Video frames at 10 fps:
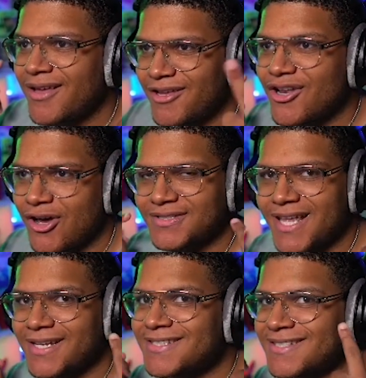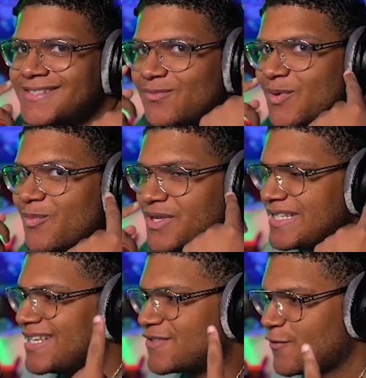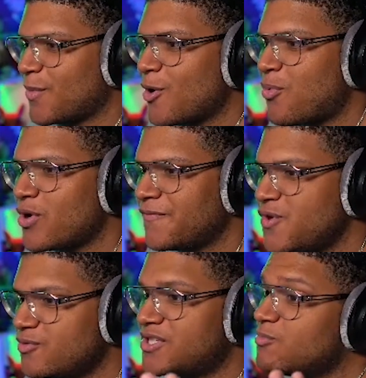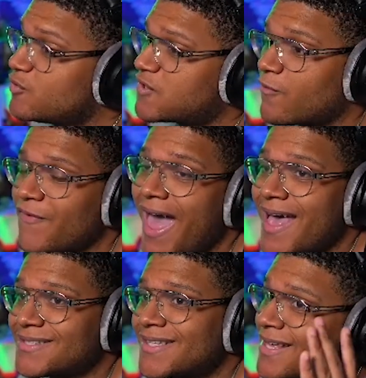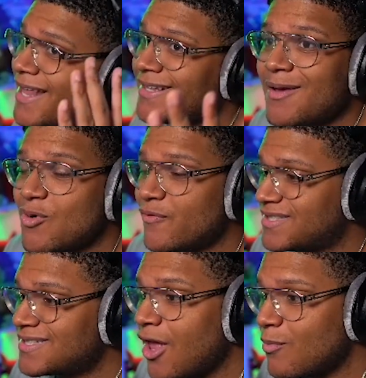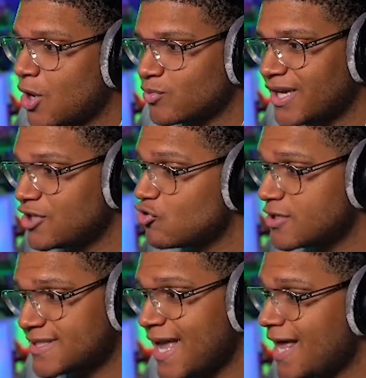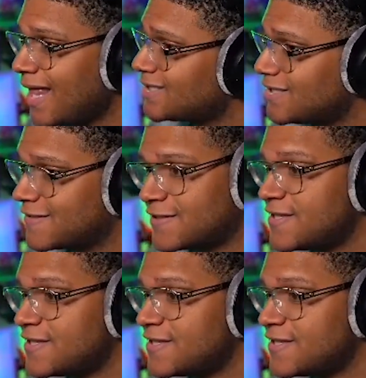you know what I'm saying? This is, we seen this from her point of view. She moves so fast that they move in slow-mo, nigga. You know what I'm saying? Like, she just